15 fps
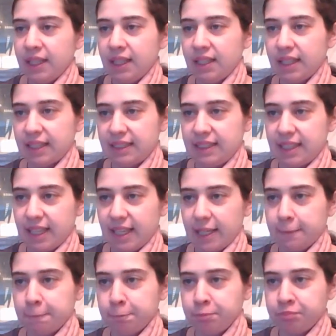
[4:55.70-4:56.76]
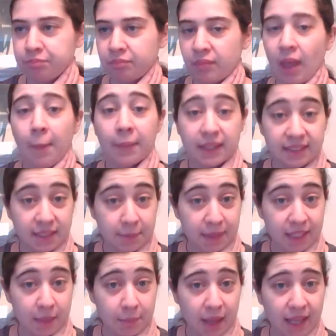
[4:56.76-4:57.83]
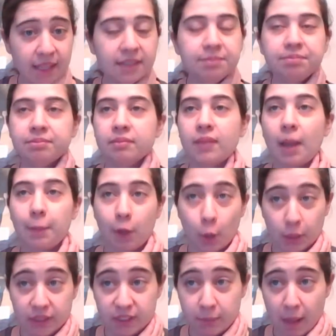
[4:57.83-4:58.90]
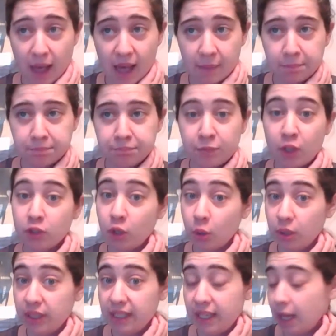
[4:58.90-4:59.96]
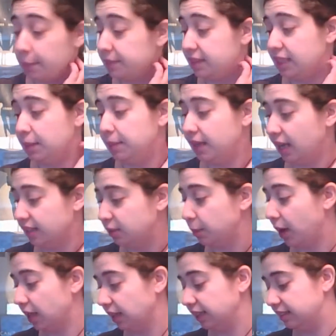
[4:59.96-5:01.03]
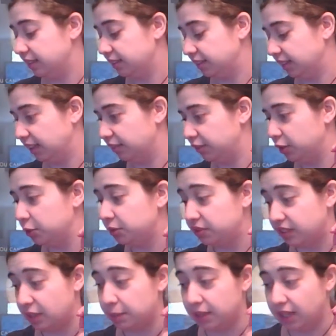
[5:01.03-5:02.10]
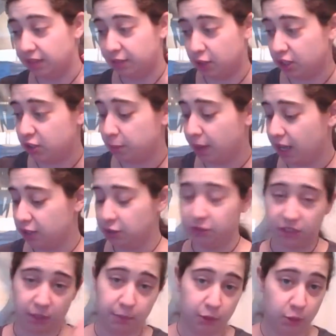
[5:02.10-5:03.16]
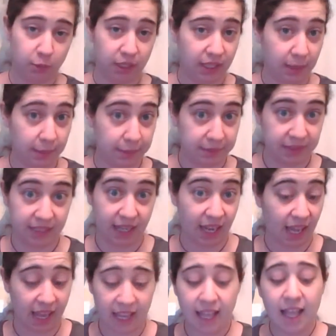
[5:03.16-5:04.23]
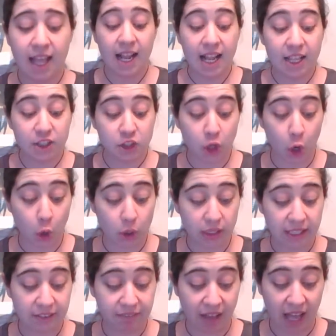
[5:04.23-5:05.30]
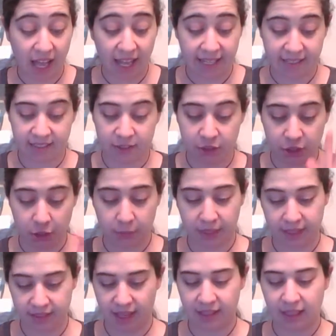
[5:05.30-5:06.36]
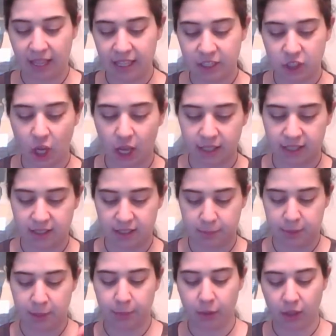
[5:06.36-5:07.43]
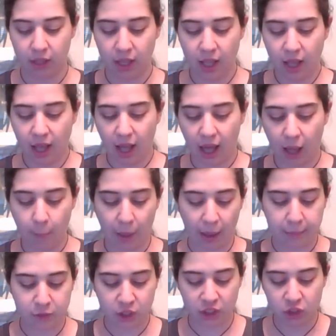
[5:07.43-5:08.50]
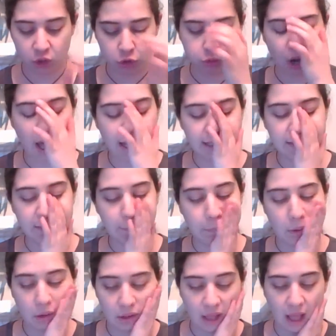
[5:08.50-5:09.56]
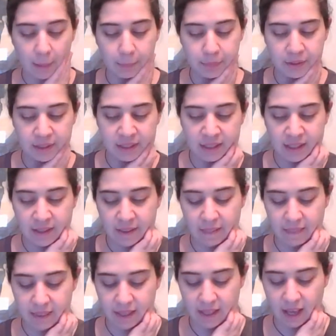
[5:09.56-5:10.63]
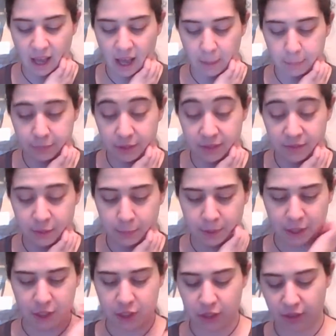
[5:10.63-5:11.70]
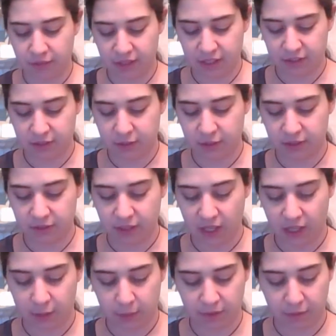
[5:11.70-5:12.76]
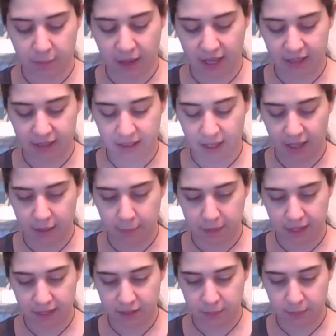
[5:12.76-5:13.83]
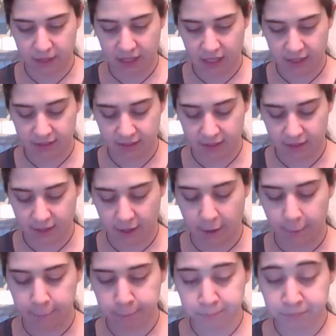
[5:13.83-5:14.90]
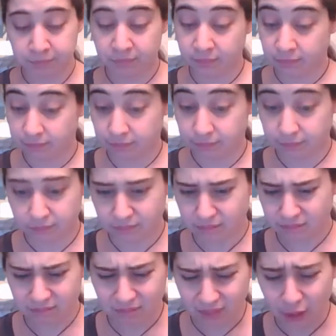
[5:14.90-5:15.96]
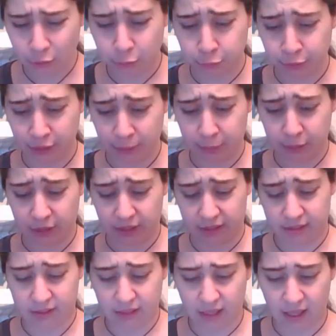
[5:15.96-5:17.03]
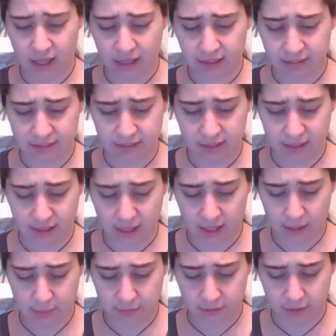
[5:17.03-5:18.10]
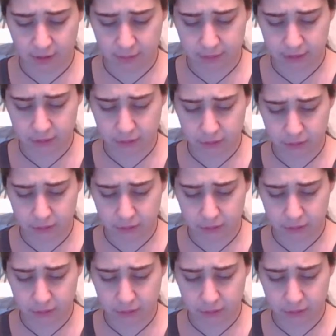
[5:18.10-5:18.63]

Let's see. I'm going to see Mandy and Mike. I'm going to SPA. Totally come see me at SPA. Like, seriously, if you're at SPA and you see me and you want to come up and say hi, it's totally fine. Do it. I like talking to people. I'm just trying to pull up the preview picture of the exclusive colorway from Highland Handmaids because, you know, it's really pretty. Let's see. I am following.